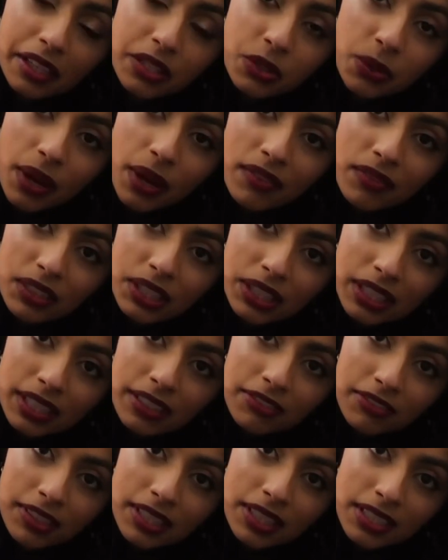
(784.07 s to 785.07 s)
so
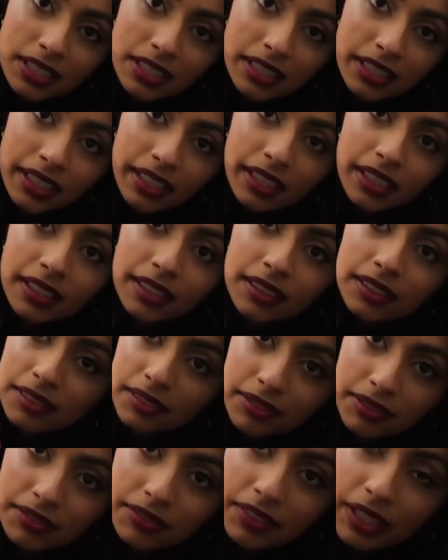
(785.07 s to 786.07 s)
everything fits in here
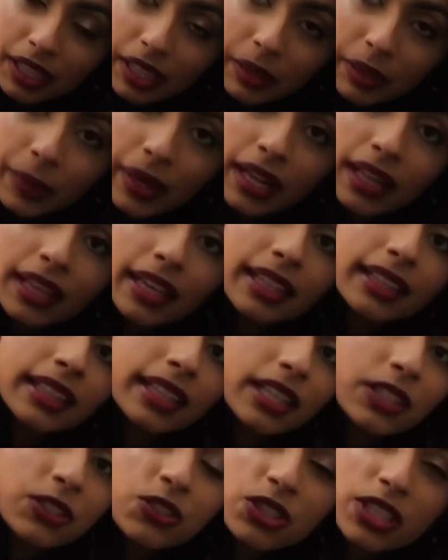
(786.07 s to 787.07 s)
very well, and
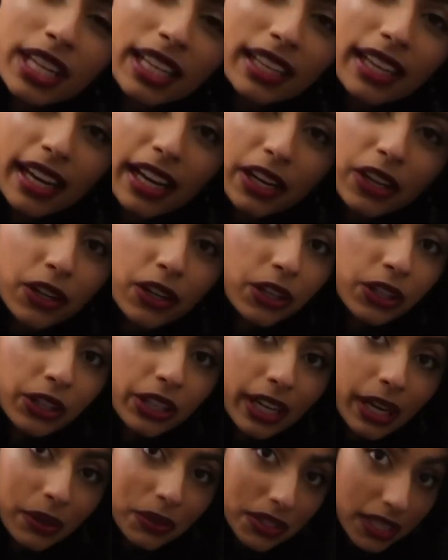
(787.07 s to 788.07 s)
then I just take a hair
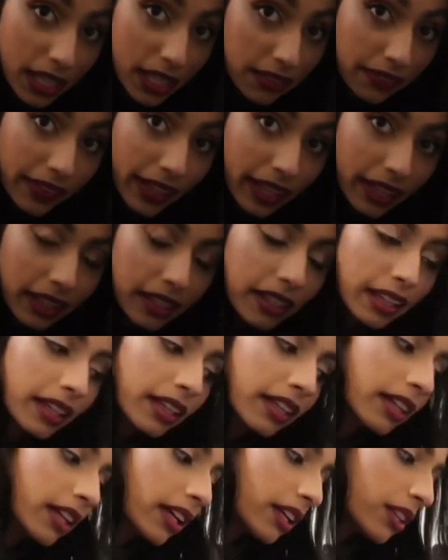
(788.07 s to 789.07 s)
curler outside of that.
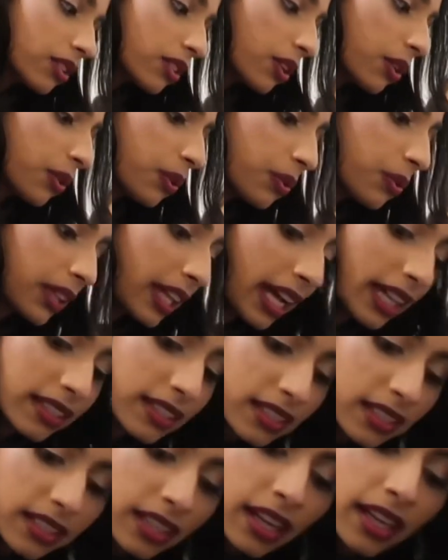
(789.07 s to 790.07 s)
So
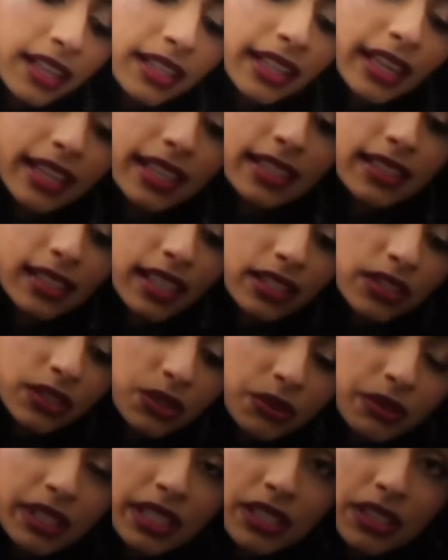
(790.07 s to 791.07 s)
that's done,
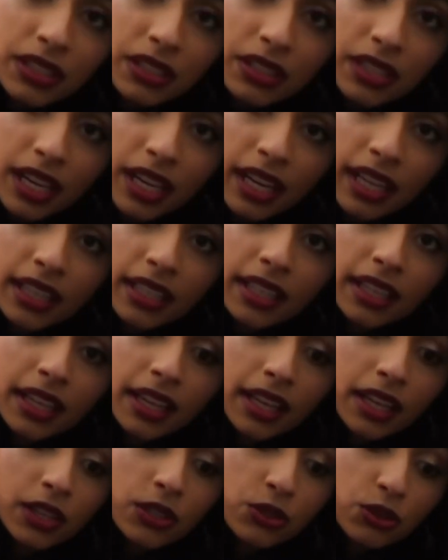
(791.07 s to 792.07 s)
accessories are done,
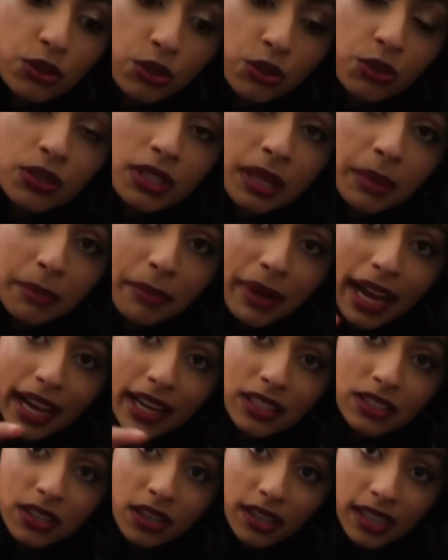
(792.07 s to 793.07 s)
shoes and
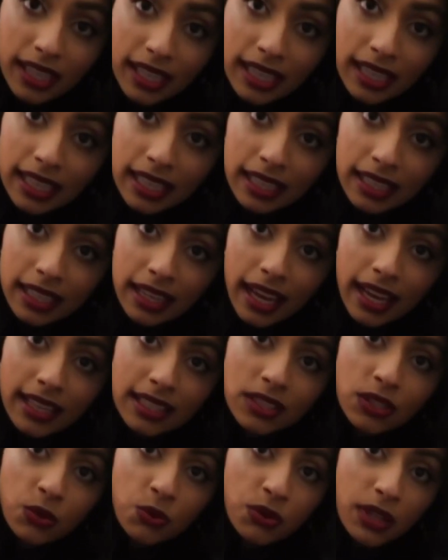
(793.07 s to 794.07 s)
bags are in,
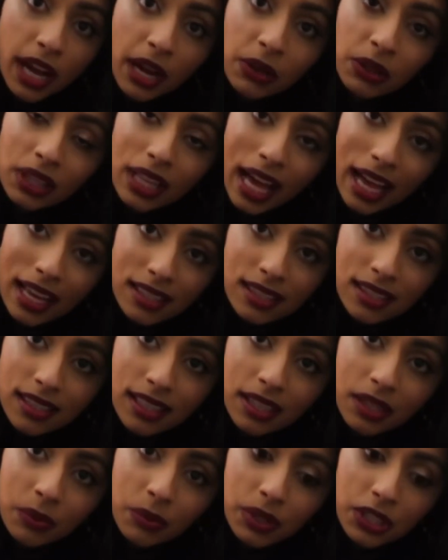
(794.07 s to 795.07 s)
and so now last
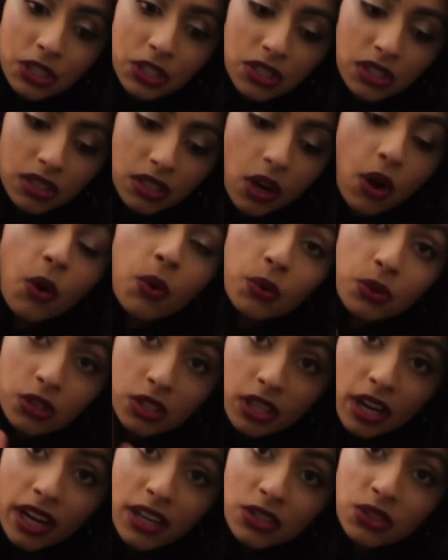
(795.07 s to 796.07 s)
thing we just,
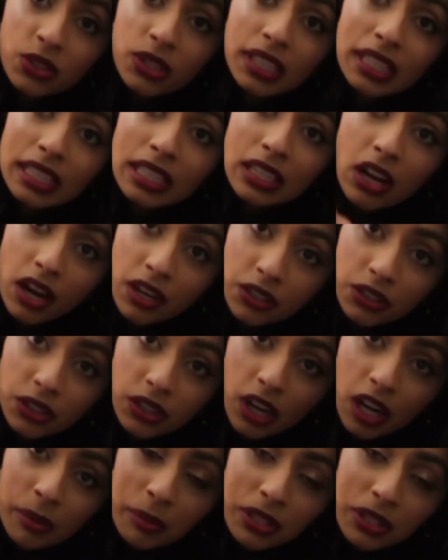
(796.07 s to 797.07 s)
socks are in,
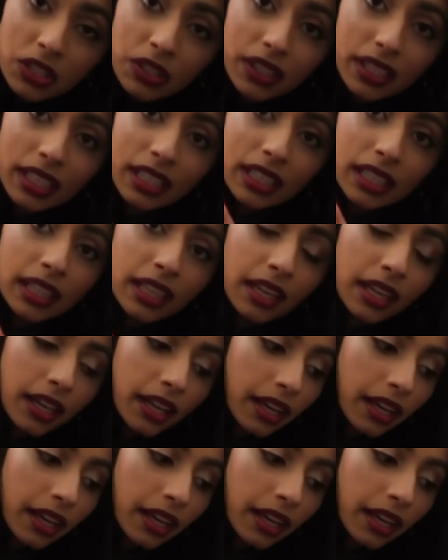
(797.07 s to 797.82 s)
undergarments are in,